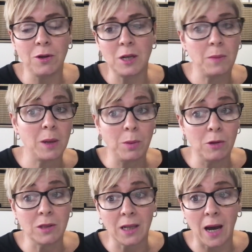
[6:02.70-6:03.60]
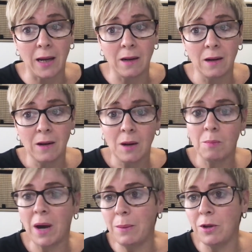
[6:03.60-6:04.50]
to be abused again,
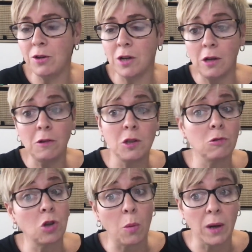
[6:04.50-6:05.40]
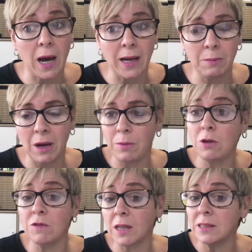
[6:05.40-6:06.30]
maybe you're going to lose your job again, maybe
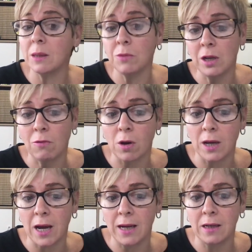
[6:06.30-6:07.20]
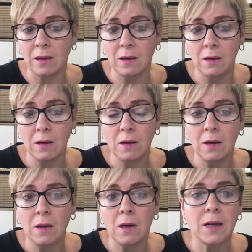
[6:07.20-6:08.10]
you've done something wrong again.
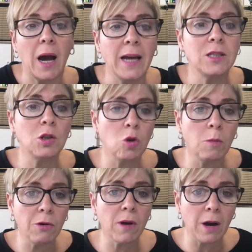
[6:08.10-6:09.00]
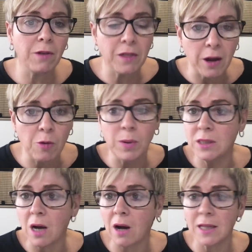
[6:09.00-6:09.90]
Now, as a trauma recovery
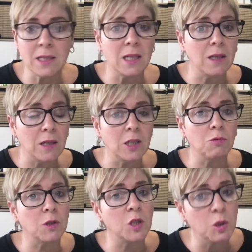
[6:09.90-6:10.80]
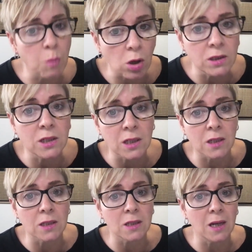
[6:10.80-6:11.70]
therapist, I see these
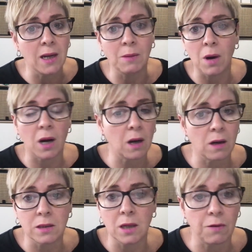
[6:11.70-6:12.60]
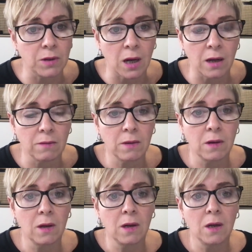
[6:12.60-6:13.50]
responses in my clients every day.
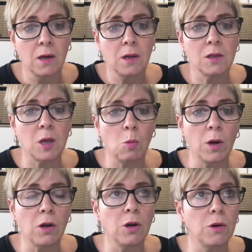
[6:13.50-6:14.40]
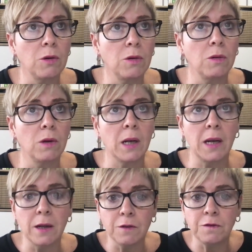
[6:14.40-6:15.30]
Someone who
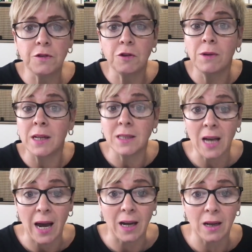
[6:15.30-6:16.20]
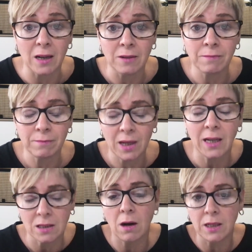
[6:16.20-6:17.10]
lived through an attack,
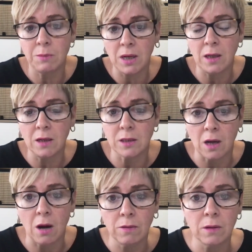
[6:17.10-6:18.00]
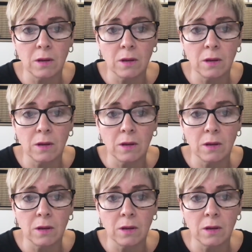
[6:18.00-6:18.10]
as I did many years ago,